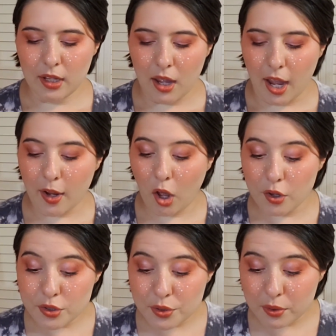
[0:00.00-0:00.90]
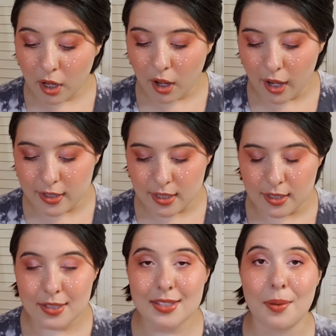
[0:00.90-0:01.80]
I also got
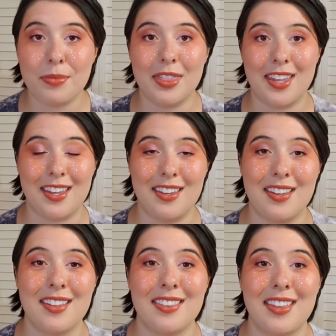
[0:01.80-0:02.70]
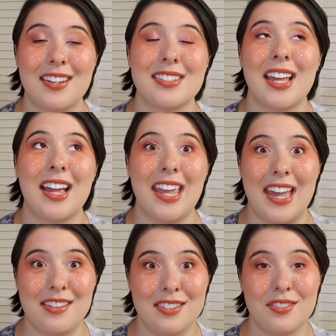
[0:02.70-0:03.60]
something that is
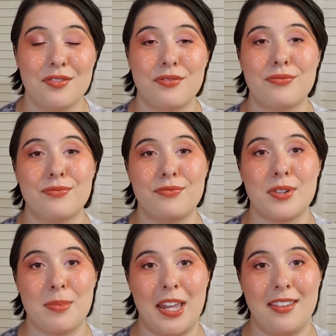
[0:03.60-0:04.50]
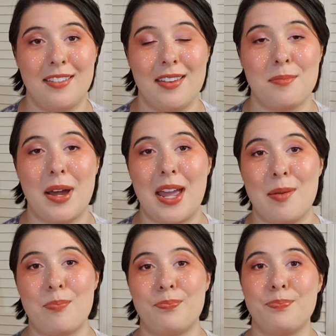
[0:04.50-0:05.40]
high-end for me in
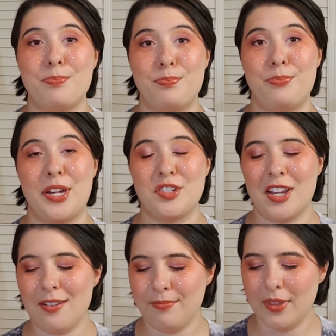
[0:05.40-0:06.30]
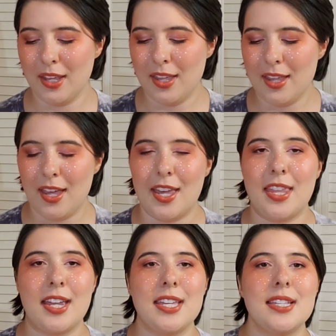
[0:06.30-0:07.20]
my budget, and
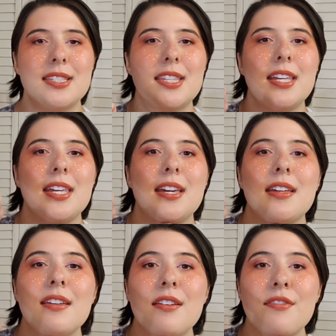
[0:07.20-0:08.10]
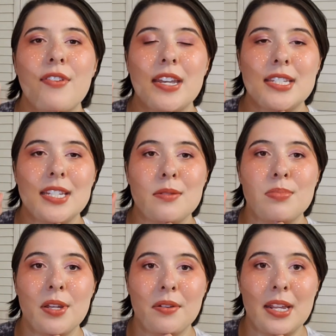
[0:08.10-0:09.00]
that is the Fenty
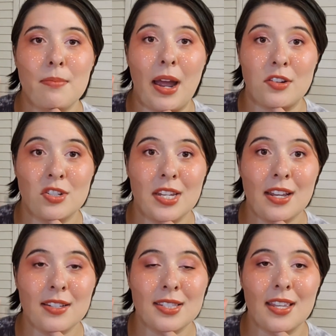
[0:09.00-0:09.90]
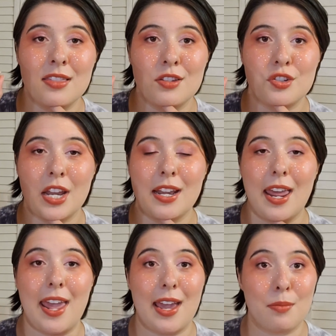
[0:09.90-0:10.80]
Beauty Matchsticks in the
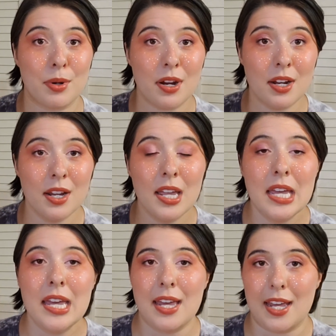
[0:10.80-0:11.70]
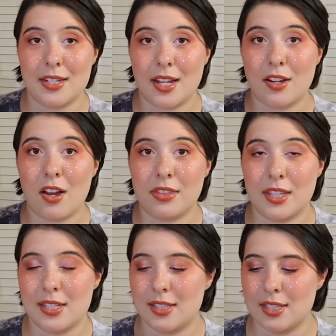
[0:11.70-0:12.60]
shade Amber, and I got
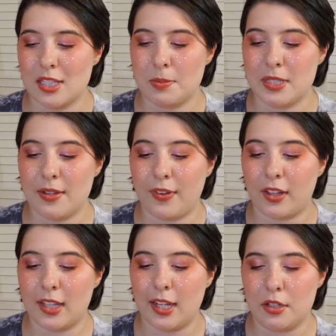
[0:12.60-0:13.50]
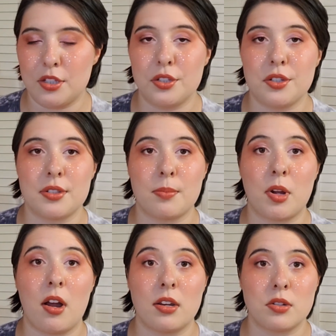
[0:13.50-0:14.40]
this specifically to do some
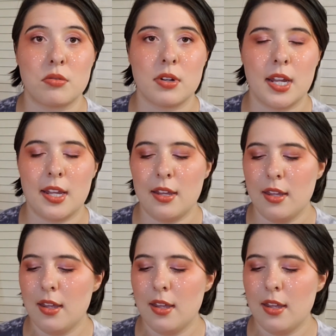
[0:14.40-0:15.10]
contouring.